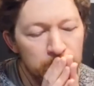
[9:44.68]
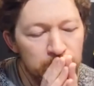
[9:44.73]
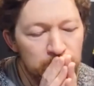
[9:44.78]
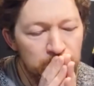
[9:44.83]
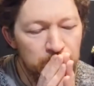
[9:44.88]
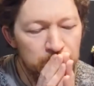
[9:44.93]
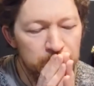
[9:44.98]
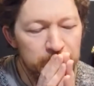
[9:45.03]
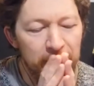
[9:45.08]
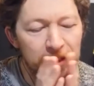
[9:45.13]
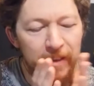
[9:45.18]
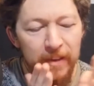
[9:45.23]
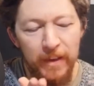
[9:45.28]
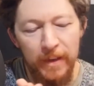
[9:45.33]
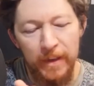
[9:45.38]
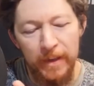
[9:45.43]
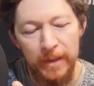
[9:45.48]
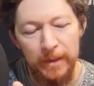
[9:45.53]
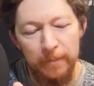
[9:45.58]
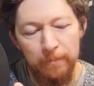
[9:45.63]
like
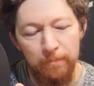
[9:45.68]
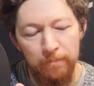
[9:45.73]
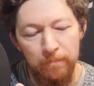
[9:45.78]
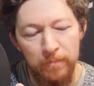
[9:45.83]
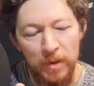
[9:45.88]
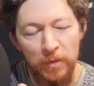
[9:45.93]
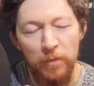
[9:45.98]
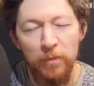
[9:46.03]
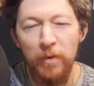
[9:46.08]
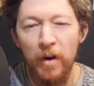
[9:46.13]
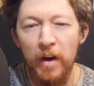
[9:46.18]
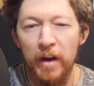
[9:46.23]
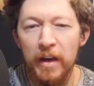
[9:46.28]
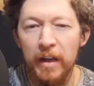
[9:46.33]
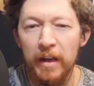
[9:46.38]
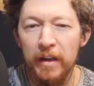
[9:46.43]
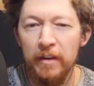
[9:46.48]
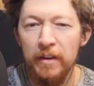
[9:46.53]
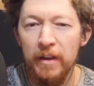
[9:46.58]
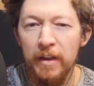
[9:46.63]
um,
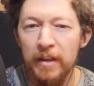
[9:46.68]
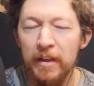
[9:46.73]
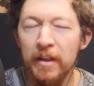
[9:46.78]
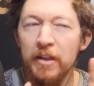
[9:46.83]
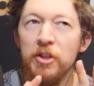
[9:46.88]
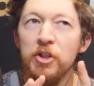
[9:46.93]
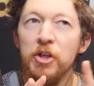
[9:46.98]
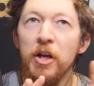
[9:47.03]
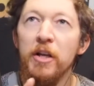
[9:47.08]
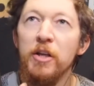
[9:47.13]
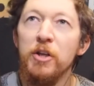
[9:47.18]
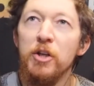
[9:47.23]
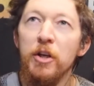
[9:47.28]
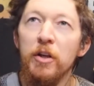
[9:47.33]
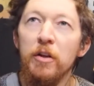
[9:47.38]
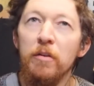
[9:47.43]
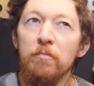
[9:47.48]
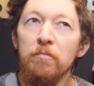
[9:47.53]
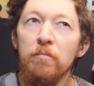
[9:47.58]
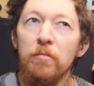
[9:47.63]
defining like
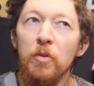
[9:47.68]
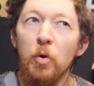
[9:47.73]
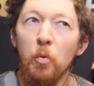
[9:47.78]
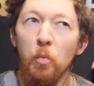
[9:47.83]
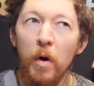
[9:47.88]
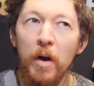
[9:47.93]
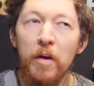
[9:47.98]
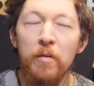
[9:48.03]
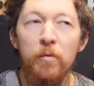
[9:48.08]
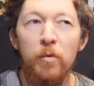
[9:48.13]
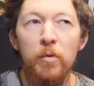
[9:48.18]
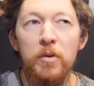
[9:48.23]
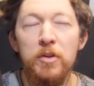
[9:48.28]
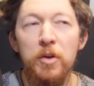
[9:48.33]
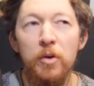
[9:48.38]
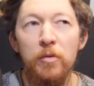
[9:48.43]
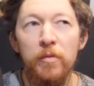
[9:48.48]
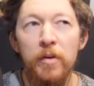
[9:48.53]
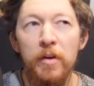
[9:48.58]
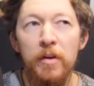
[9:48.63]
changing the way
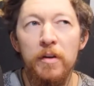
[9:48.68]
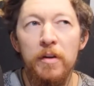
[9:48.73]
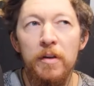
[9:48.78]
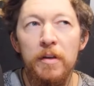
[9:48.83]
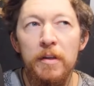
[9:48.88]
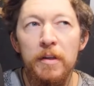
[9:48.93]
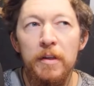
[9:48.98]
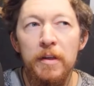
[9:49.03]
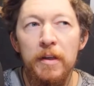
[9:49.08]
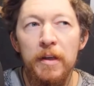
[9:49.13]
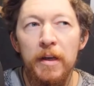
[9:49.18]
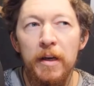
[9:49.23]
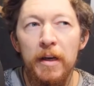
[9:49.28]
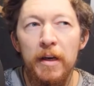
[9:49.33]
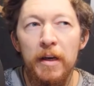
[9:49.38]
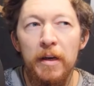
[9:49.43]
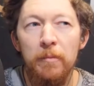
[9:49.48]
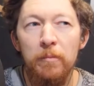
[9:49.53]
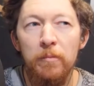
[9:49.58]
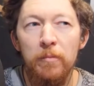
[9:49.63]
voiceover
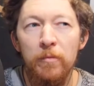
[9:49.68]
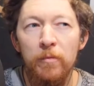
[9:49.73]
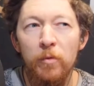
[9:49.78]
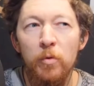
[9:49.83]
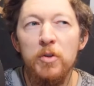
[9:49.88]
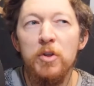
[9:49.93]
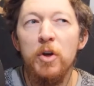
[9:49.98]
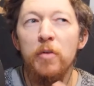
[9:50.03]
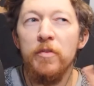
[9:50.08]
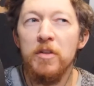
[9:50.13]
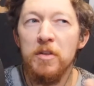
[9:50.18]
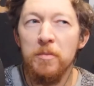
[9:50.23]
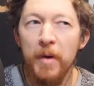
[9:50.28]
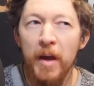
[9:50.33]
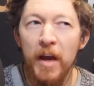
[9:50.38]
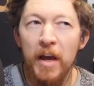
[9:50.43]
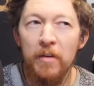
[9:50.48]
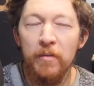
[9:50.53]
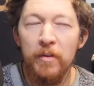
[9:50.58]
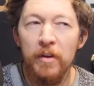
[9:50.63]
um, voiceovers are
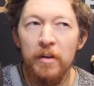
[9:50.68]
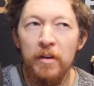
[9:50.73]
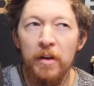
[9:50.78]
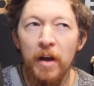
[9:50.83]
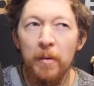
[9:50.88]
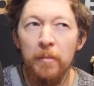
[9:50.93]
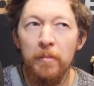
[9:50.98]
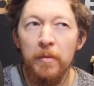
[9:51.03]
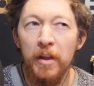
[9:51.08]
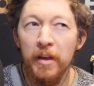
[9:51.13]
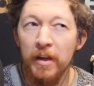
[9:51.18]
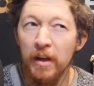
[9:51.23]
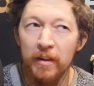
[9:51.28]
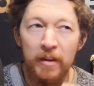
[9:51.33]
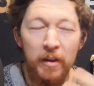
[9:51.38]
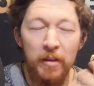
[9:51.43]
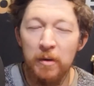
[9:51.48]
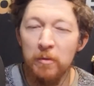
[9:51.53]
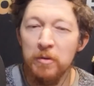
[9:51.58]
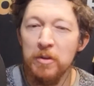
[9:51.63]
behaving. Um, like
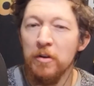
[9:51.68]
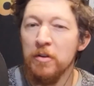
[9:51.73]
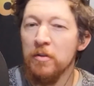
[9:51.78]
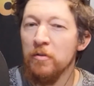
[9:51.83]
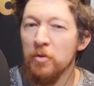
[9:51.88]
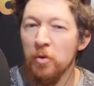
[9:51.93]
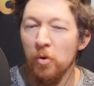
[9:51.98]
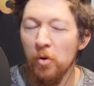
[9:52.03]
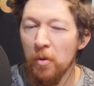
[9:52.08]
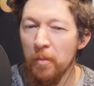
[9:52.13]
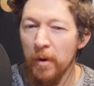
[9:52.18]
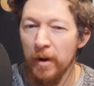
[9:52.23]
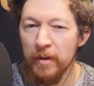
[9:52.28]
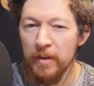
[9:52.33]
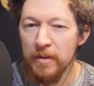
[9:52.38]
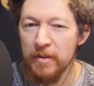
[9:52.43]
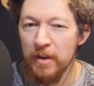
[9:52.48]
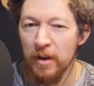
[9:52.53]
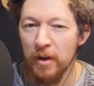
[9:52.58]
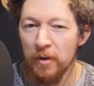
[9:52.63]
th there was lots of talk about
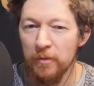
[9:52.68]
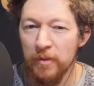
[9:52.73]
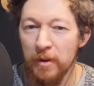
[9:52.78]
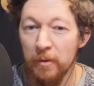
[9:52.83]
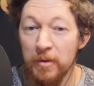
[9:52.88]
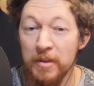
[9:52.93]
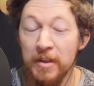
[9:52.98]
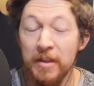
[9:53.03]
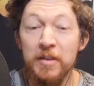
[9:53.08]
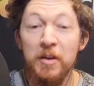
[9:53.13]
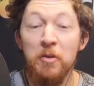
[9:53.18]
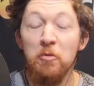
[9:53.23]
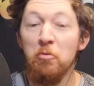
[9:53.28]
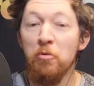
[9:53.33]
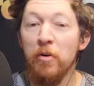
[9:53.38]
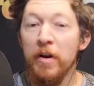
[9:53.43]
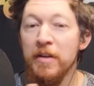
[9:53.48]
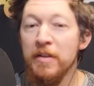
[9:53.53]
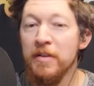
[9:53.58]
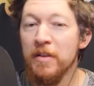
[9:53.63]
this kind of there was this
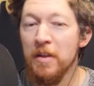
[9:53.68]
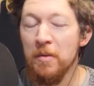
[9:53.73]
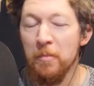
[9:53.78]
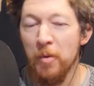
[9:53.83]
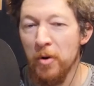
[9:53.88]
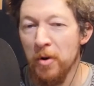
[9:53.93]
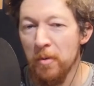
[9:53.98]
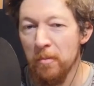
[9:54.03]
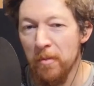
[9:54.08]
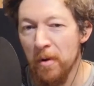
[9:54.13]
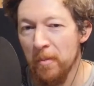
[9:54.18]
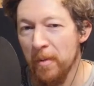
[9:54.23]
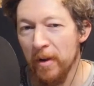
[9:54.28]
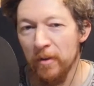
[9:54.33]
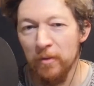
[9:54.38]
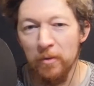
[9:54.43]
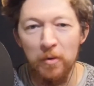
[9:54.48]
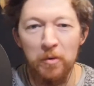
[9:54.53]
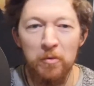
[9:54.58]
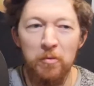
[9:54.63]
race to the bottom about
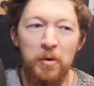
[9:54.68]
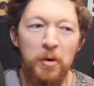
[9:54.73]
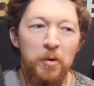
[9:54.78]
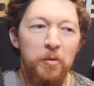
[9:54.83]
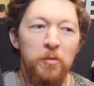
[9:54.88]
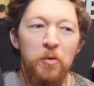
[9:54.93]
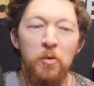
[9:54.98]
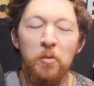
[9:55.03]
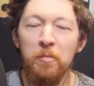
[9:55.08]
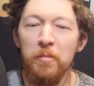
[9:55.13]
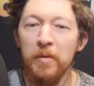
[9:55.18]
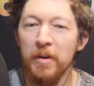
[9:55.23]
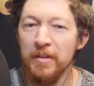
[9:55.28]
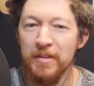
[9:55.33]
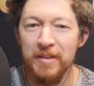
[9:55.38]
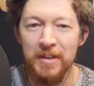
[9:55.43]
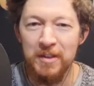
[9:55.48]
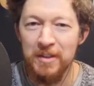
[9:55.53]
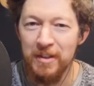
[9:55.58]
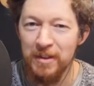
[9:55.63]
sort of three or four minutes.
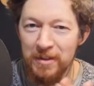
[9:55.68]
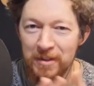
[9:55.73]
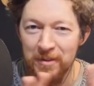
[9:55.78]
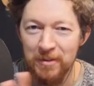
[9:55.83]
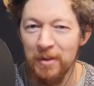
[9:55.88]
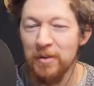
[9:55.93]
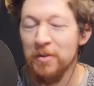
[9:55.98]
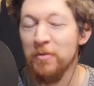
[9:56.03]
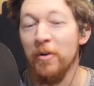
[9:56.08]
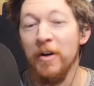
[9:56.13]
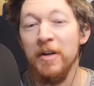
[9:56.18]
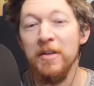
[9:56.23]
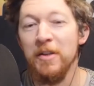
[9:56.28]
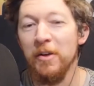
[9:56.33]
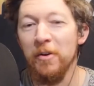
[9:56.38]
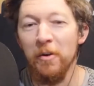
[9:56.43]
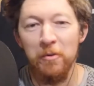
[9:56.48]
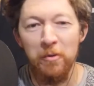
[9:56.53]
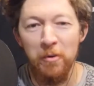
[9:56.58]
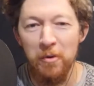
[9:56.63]
This this this phrase that
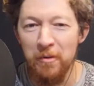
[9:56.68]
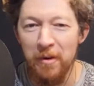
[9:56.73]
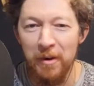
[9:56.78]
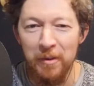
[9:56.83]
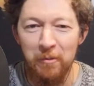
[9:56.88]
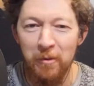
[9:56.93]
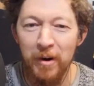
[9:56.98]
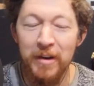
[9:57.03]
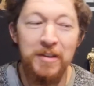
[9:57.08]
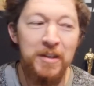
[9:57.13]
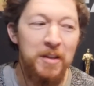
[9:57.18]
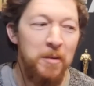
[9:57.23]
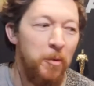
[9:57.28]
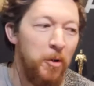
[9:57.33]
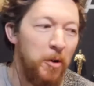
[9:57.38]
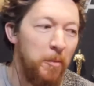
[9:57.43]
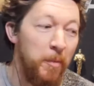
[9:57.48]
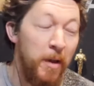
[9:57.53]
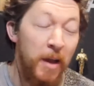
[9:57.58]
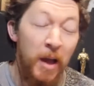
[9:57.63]
got thrown around, the race to the
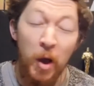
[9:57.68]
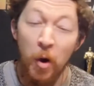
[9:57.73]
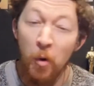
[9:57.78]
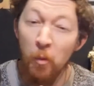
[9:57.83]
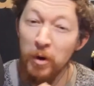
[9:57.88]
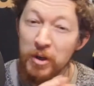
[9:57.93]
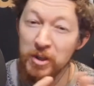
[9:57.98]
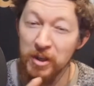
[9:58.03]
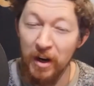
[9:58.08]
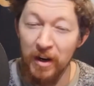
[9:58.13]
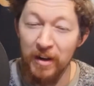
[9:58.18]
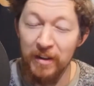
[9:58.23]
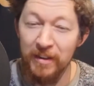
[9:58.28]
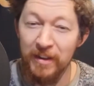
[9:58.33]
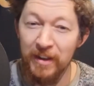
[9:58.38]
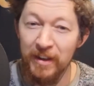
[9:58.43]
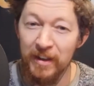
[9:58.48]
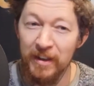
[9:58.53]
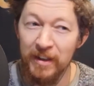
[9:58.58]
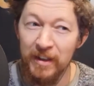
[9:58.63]
bottom, which I
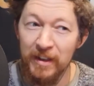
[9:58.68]
think